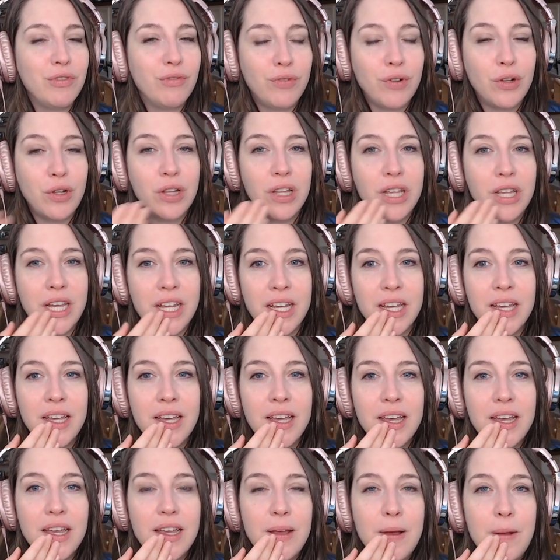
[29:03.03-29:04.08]
fully?
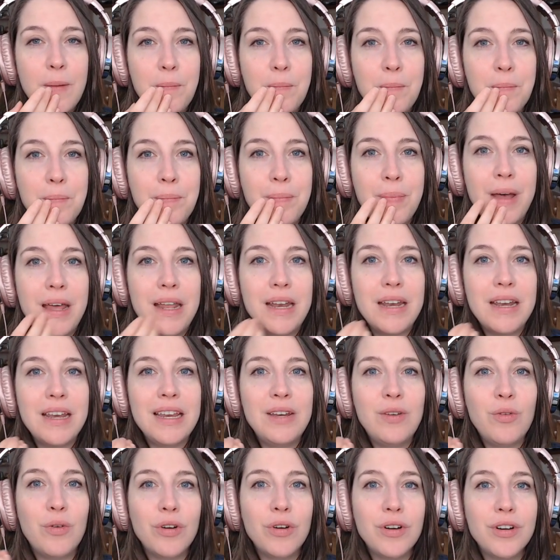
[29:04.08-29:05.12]
But
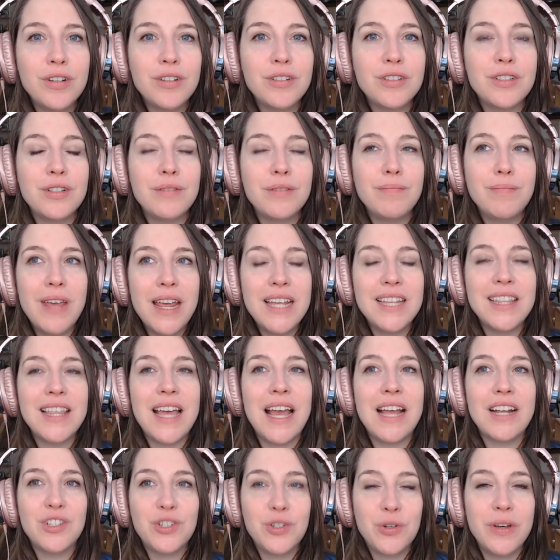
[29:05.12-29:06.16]
in order to make
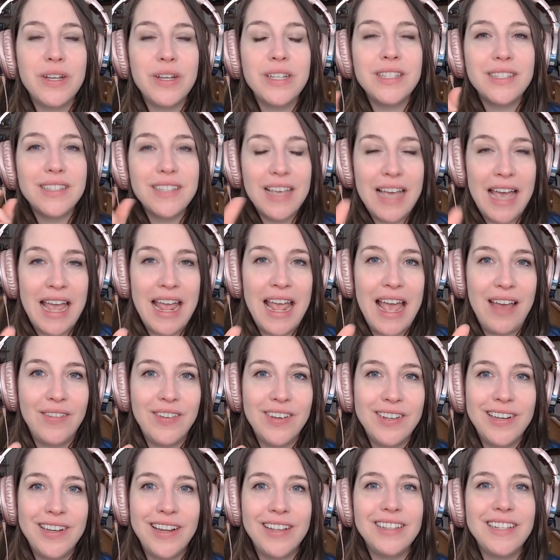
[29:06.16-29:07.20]
that choice, I
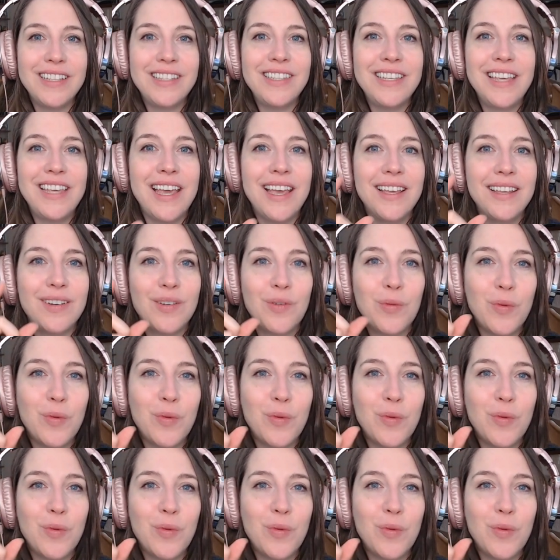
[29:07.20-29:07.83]
haven't done this yet.